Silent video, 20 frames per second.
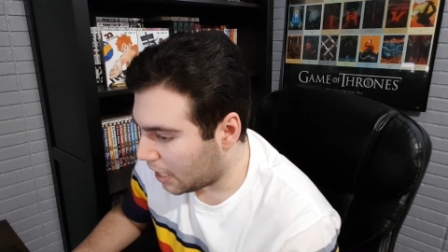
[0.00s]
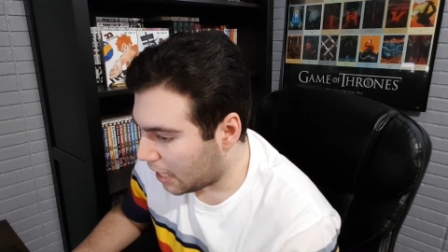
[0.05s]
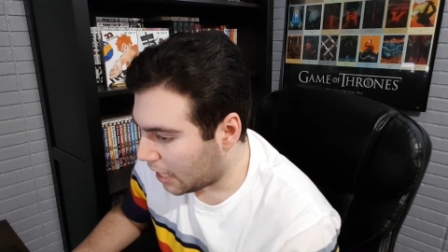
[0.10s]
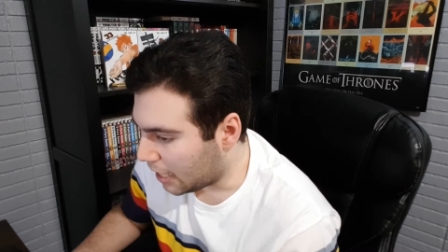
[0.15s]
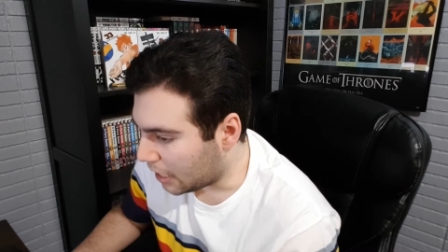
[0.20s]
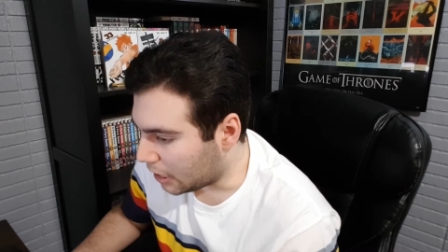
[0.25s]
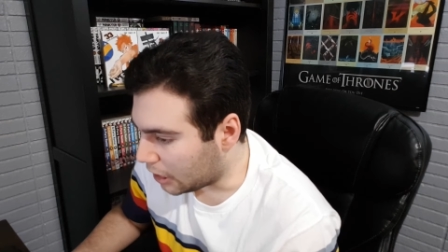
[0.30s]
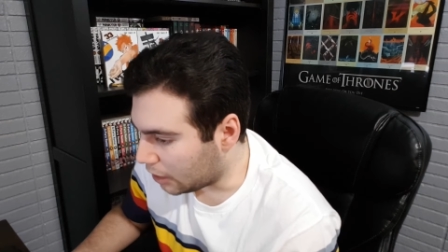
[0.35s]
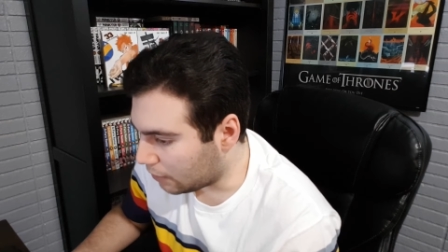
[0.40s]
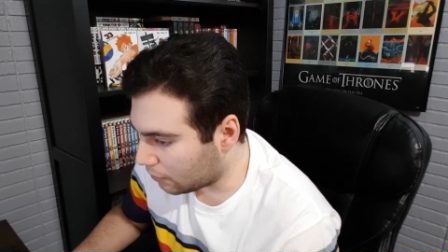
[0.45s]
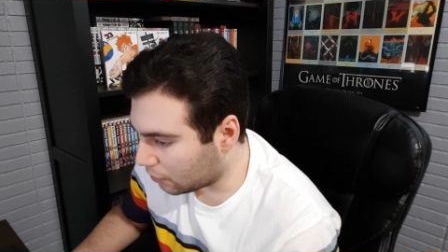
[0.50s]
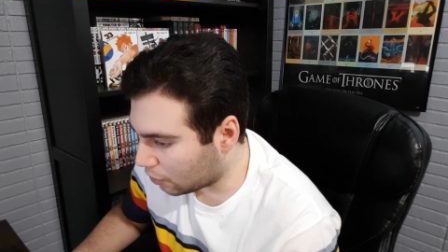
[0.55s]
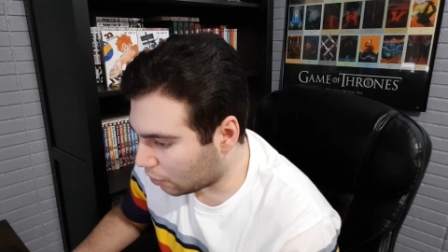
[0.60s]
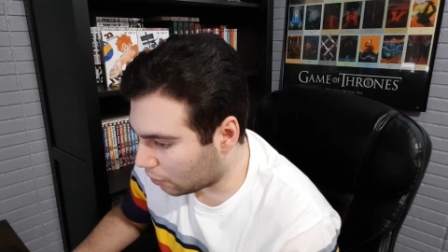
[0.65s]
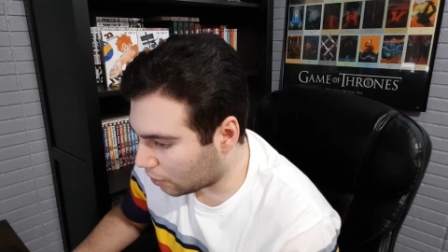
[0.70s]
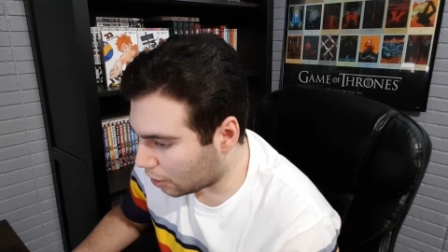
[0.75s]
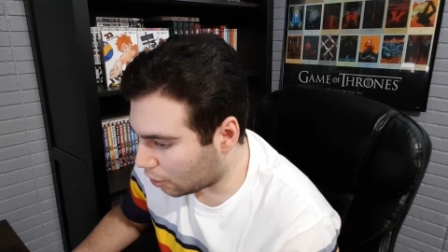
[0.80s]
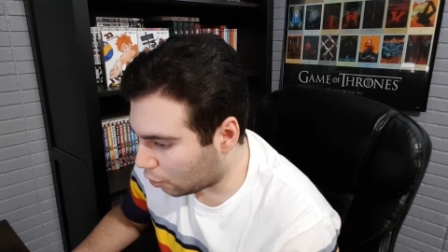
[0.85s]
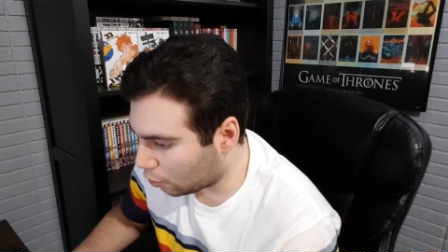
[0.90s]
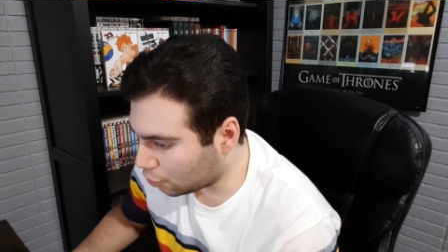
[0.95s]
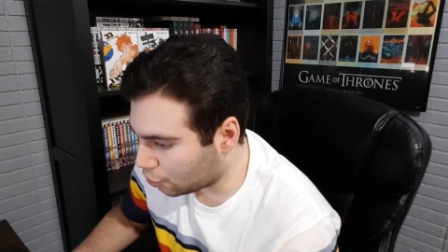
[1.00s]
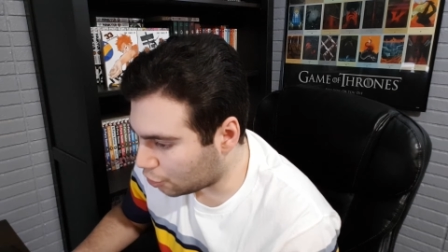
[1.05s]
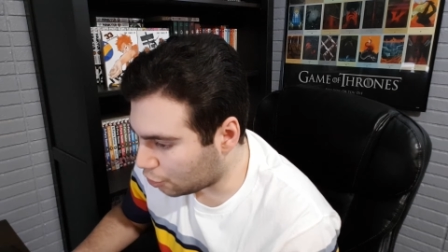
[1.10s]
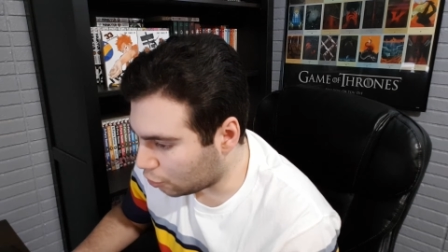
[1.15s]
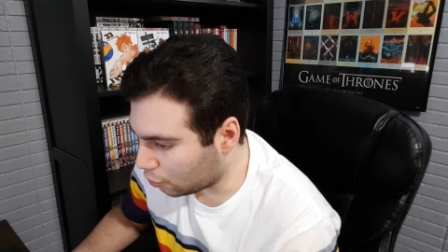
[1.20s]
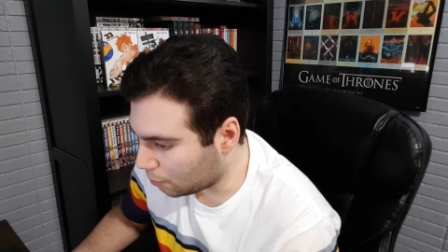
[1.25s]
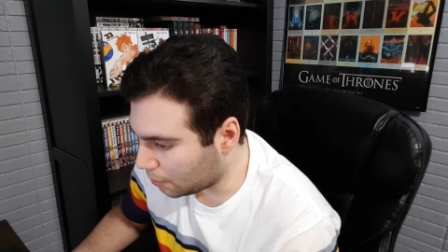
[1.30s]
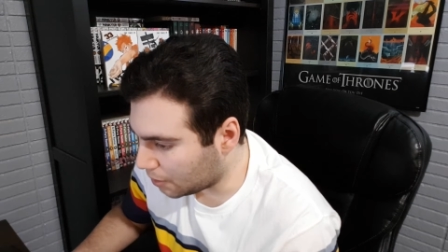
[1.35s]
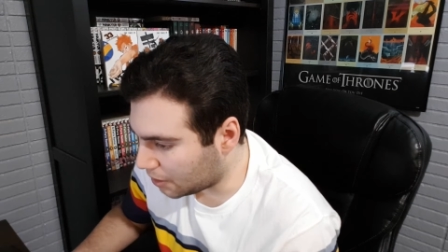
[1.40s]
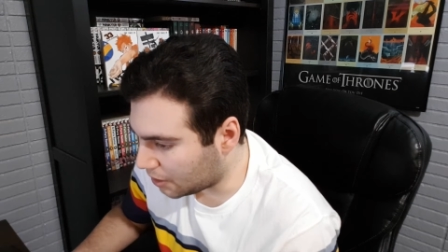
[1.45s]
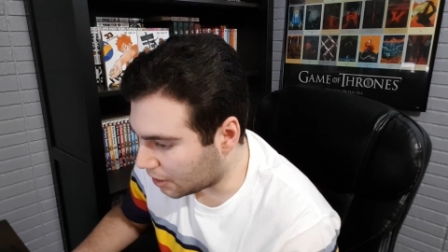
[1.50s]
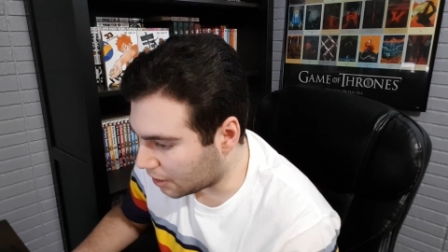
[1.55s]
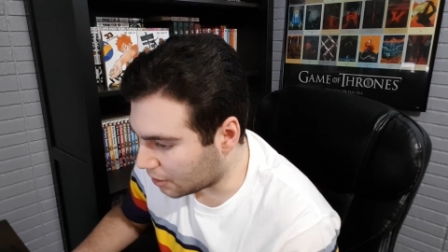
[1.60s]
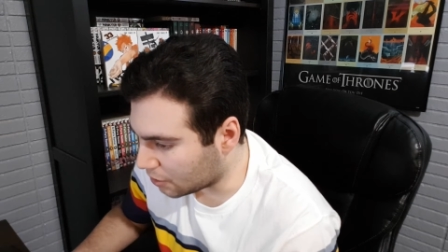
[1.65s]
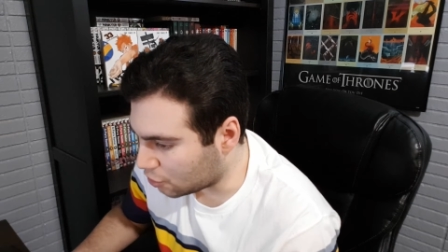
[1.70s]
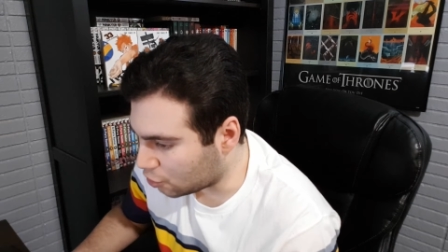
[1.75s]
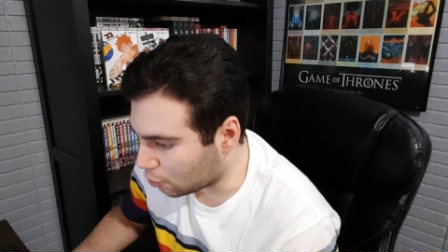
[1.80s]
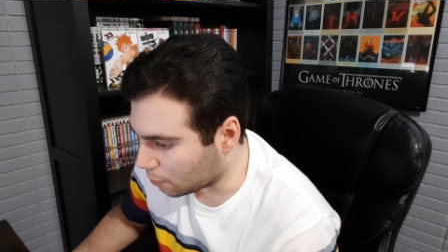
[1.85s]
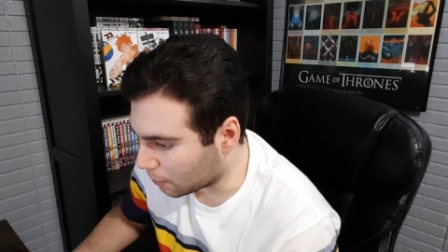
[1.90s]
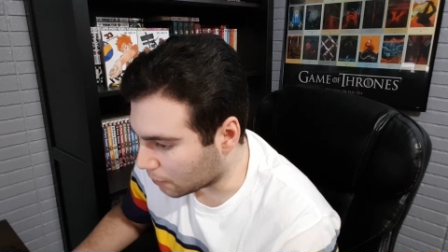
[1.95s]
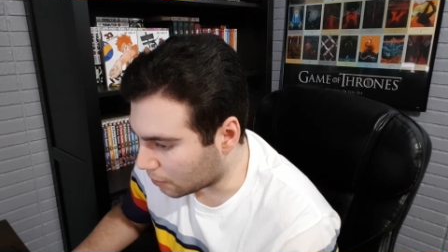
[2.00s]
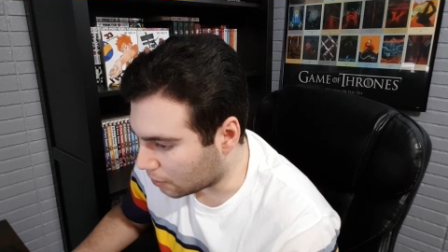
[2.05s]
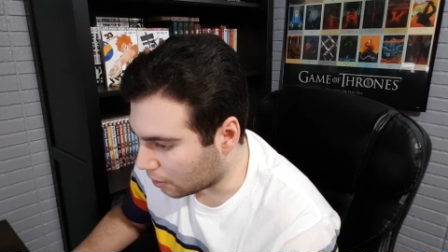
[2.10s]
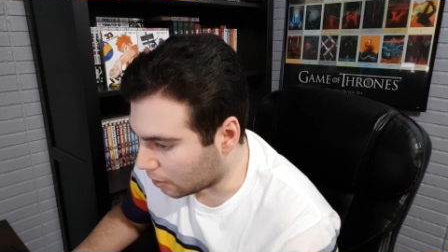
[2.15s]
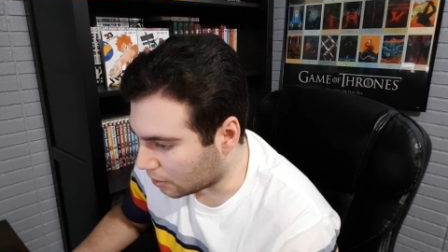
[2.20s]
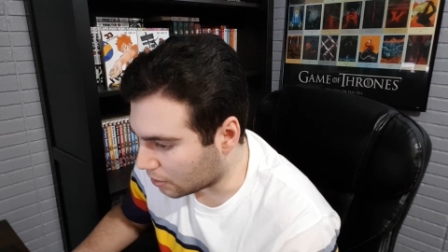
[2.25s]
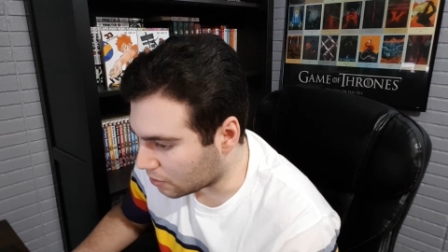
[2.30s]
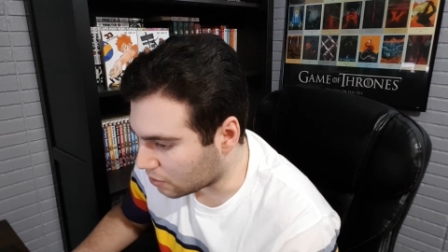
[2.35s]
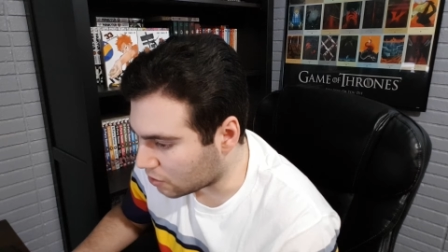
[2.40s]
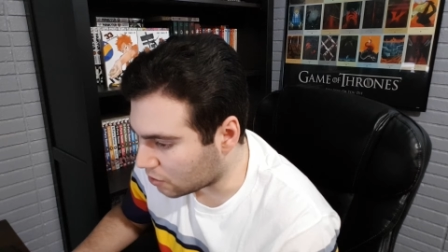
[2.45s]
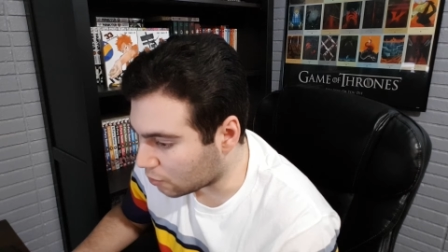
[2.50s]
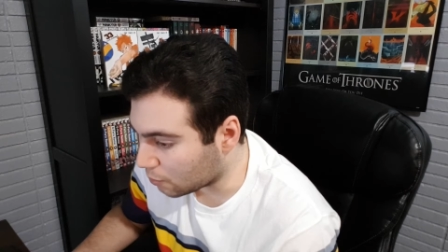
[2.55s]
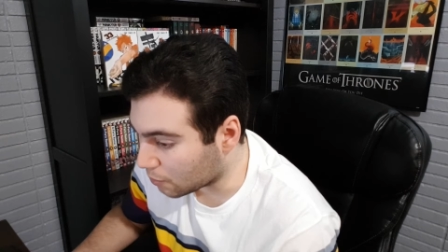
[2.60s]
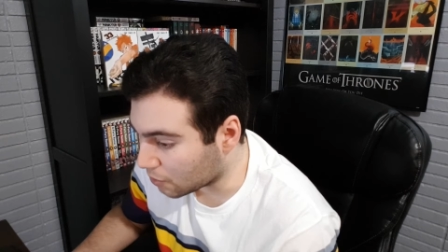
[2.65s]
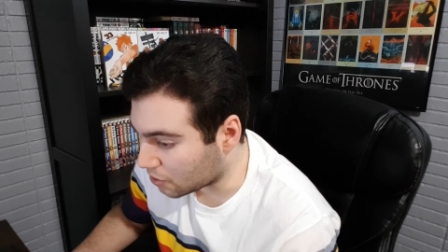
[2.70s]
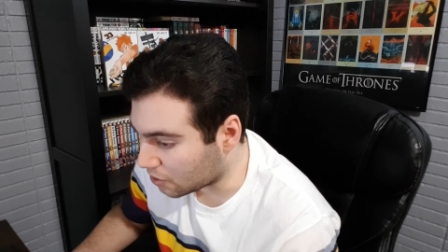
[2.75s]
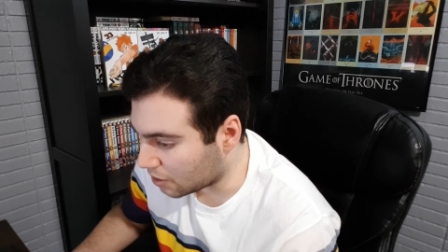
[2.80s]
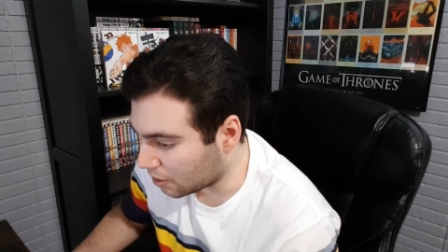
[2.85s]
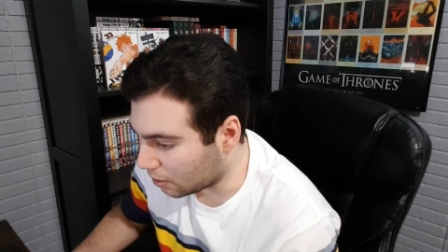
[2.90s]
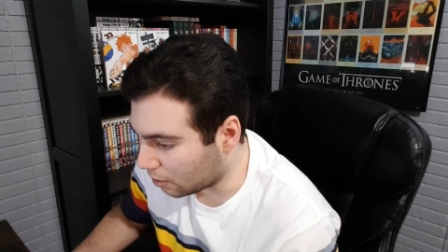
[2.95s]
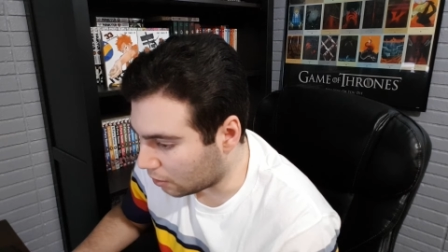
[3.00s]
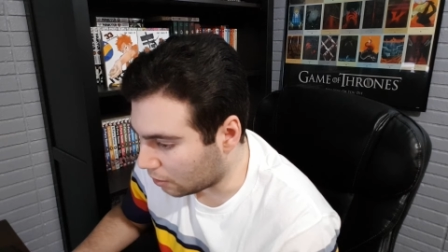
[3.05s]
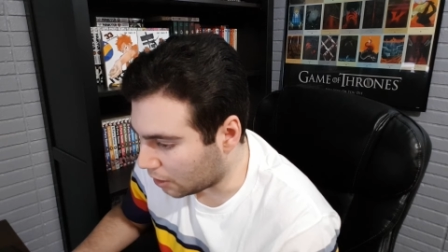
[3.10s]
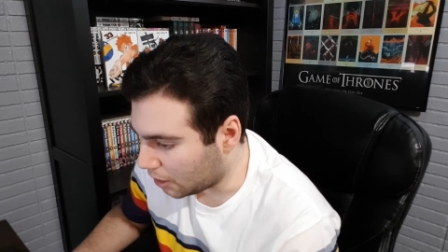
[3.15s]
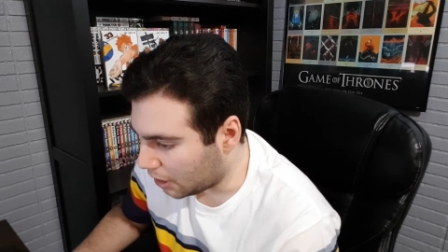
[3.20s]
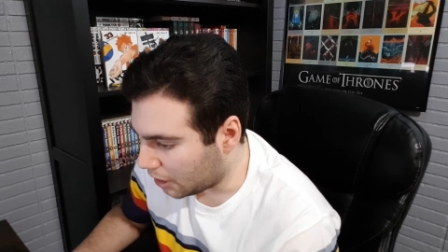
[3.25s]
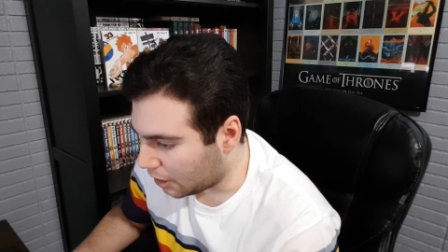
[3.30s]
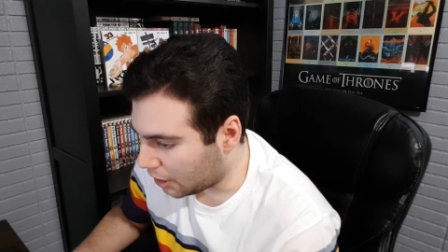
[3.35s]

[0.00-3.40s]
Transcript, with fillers: And even though the Hoshiumi kid is super good and super skilled,